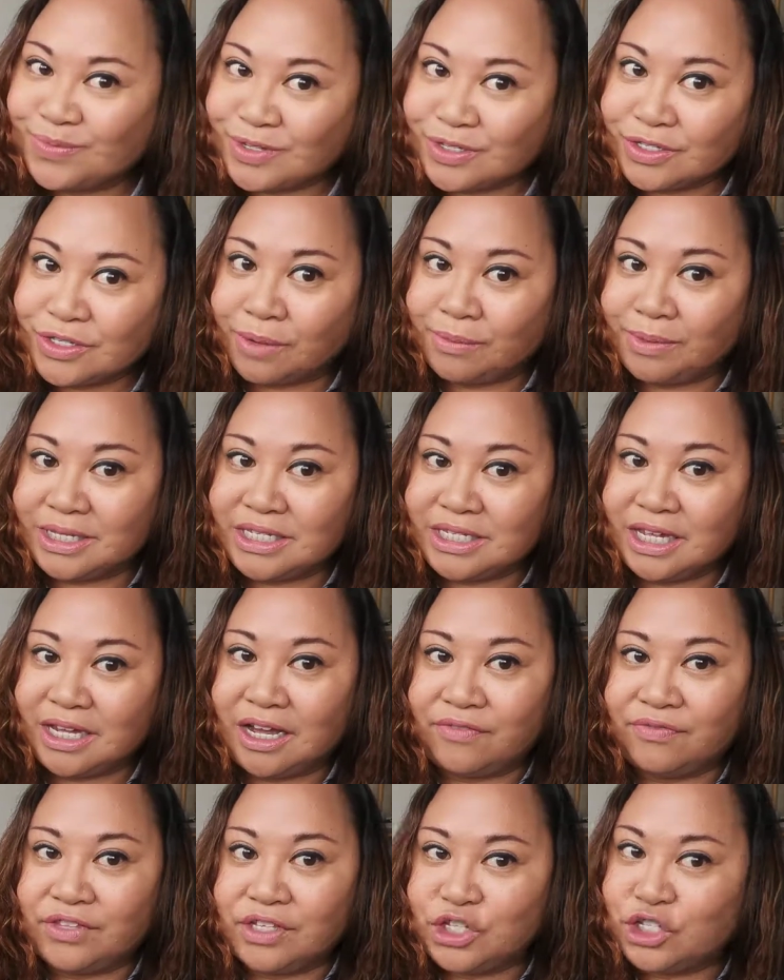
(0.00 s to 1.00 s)
So I'm going to take
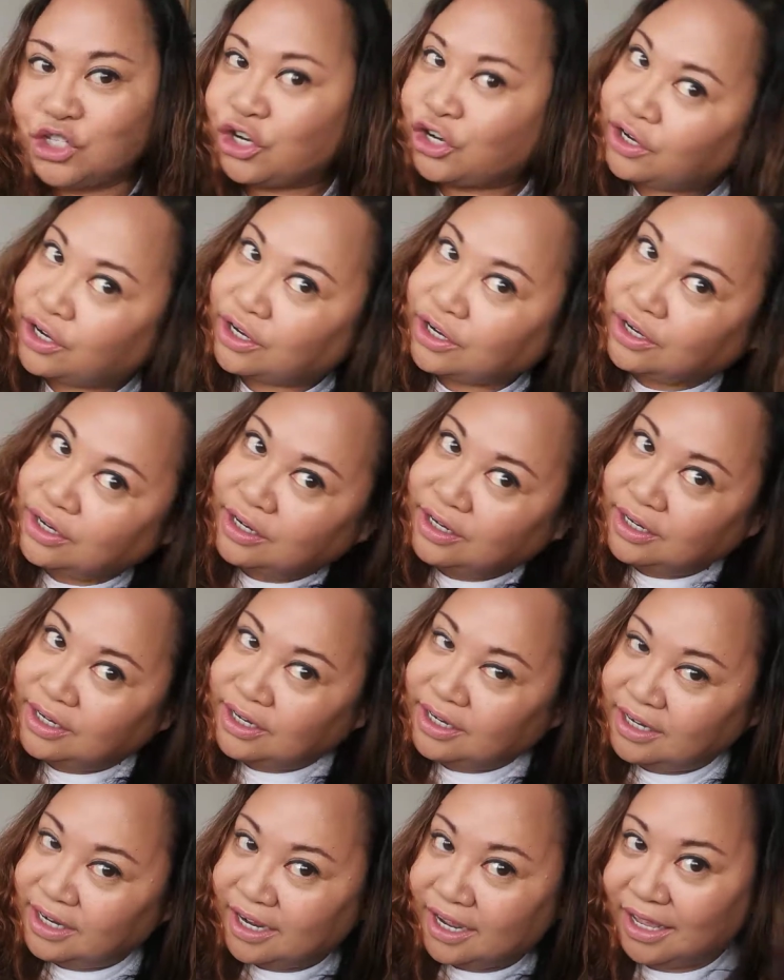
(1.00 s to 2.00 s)
off this shirt
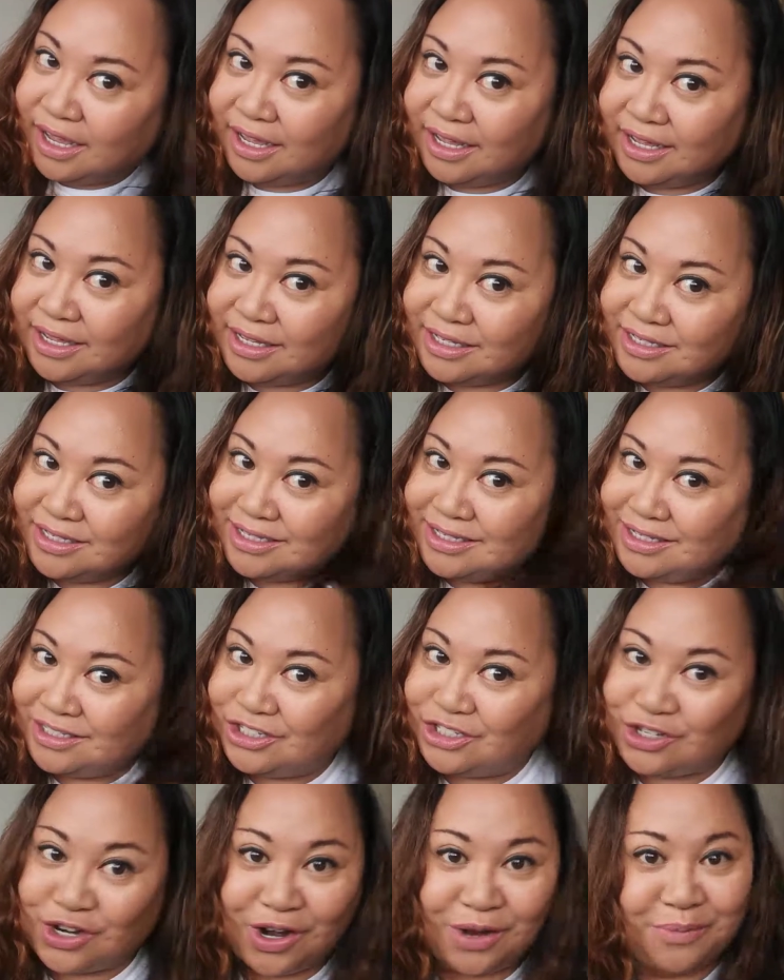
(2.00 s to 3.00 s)
and
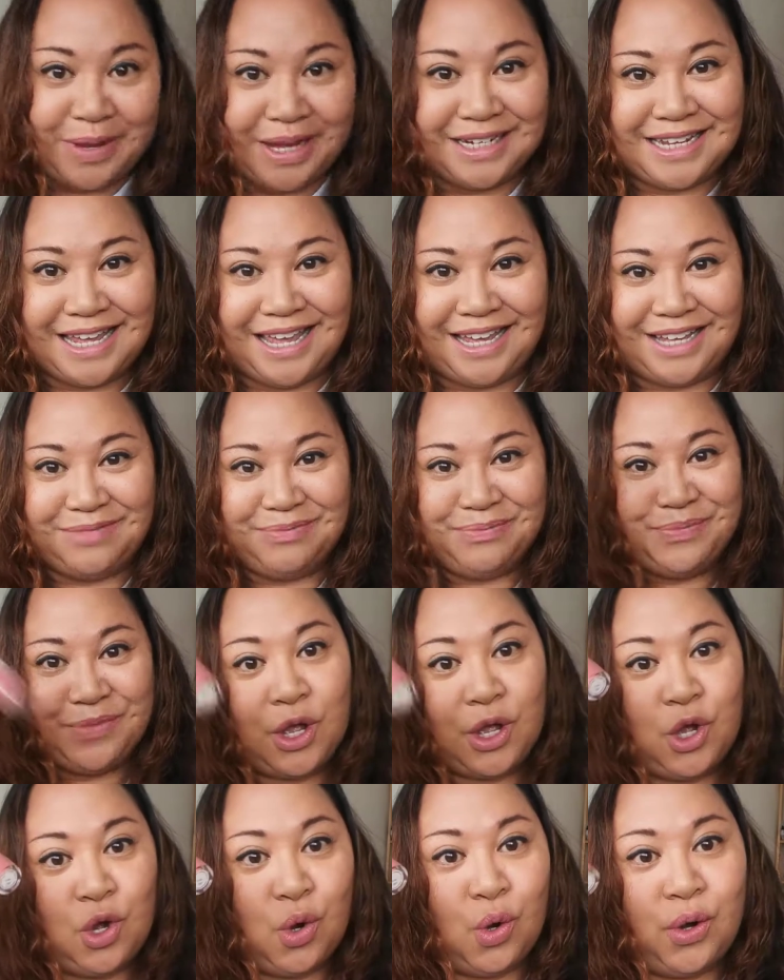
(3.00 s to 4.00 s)
start my day.
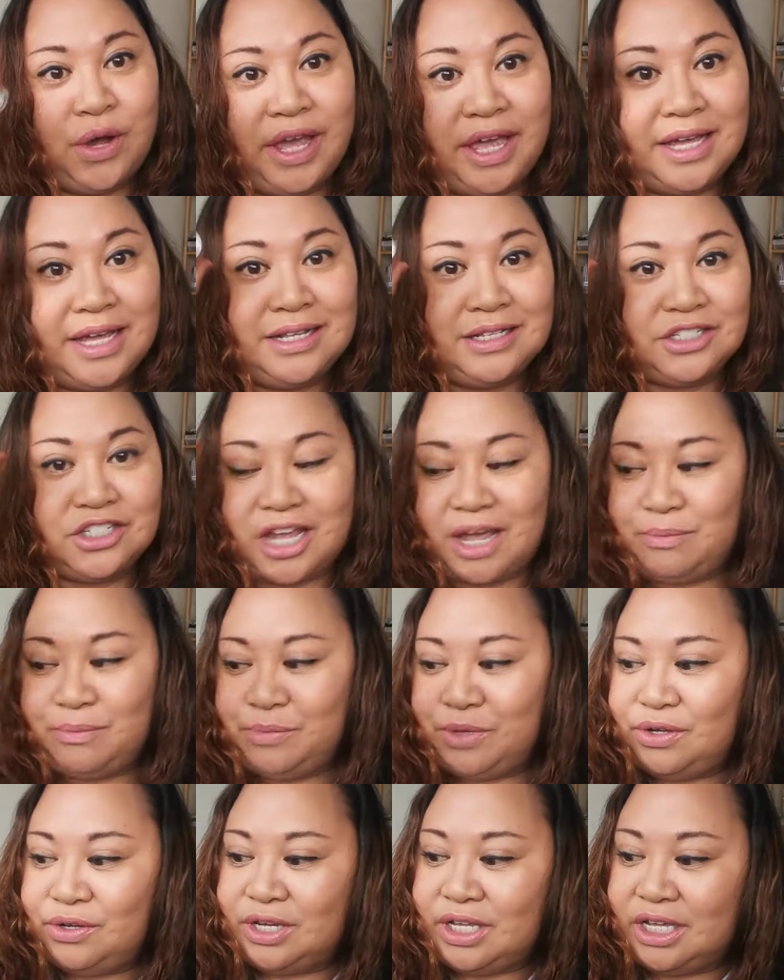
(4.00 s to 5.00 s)
Koi
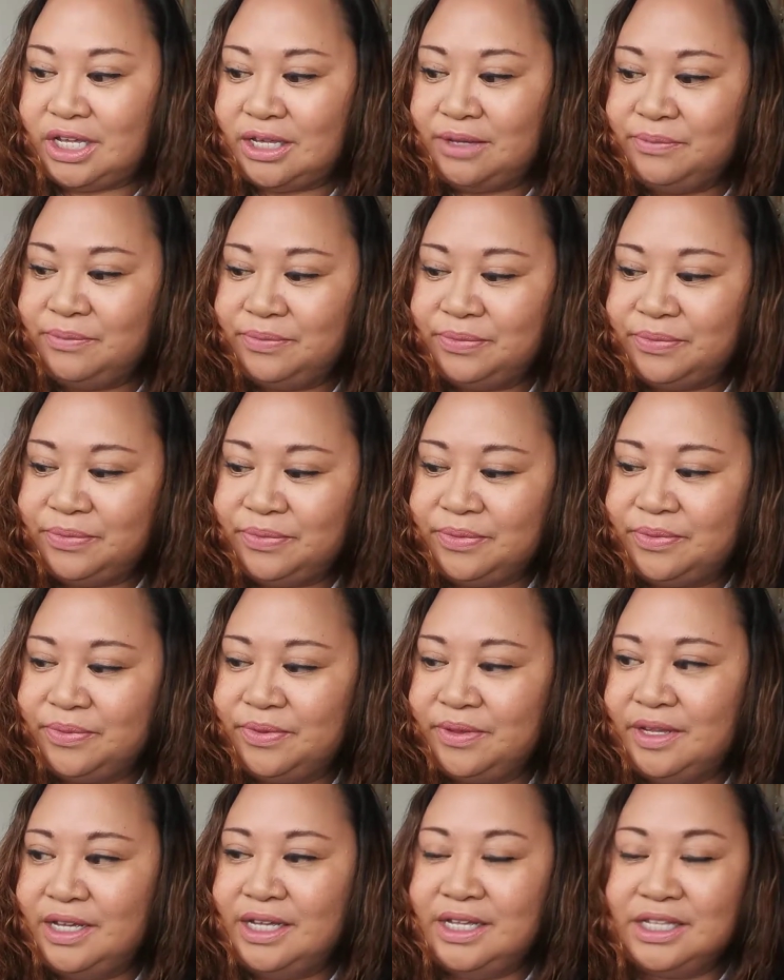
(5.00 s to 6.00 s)
Jam Beauty,
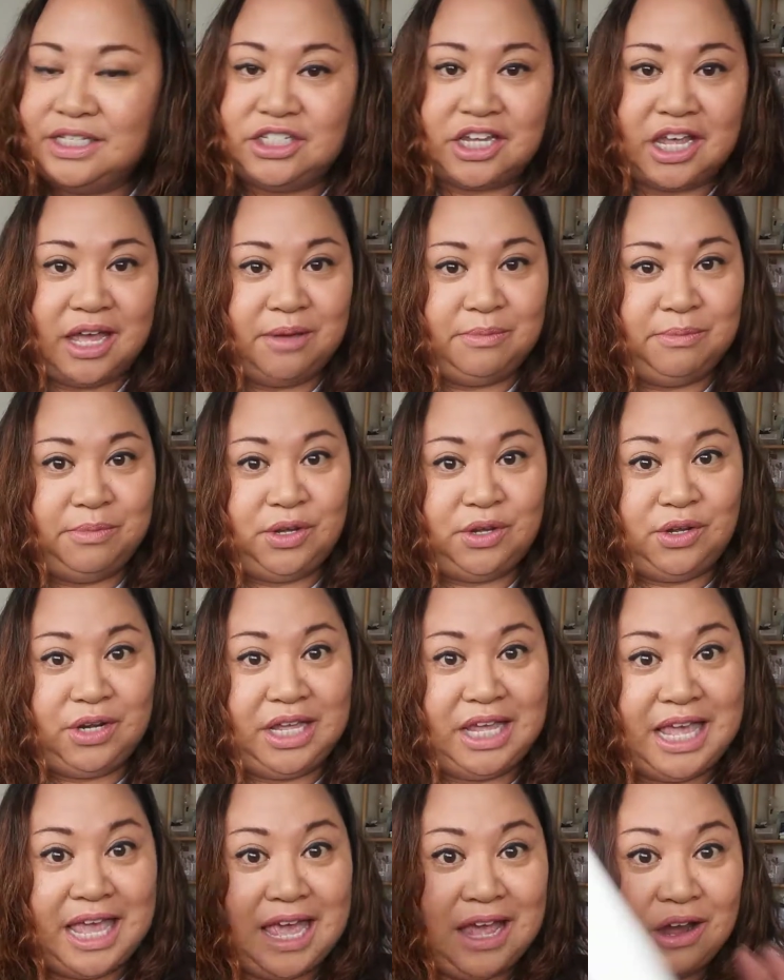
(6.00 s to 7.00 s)
Jam
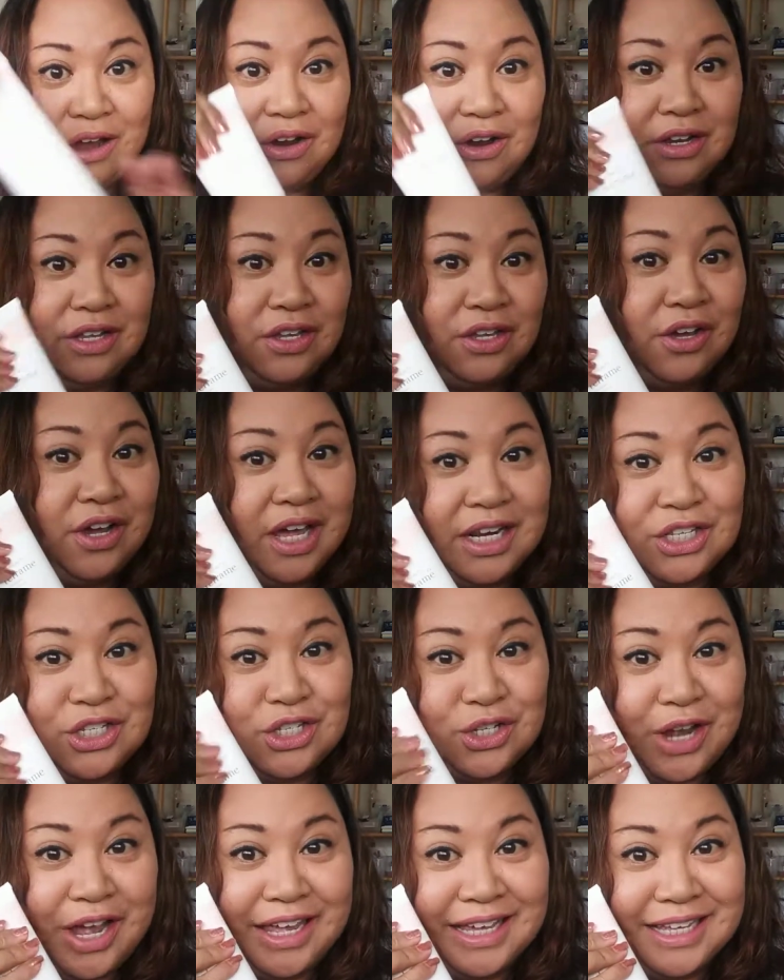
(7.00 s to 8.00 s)
Beauty Hair. You got
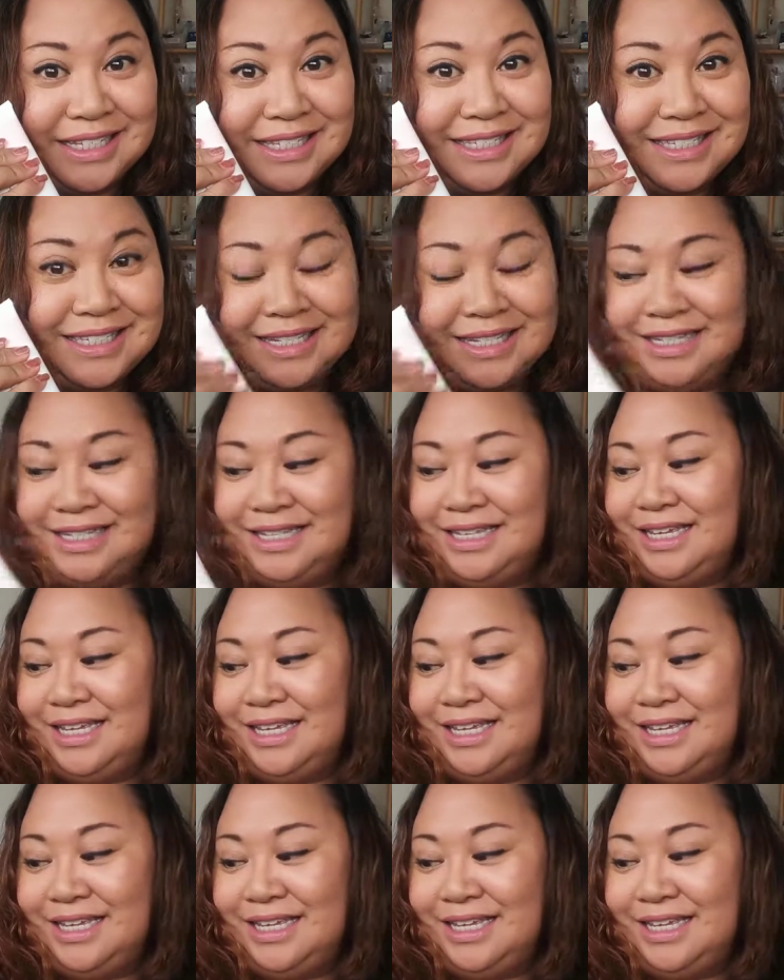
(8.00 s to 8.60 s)
to try it.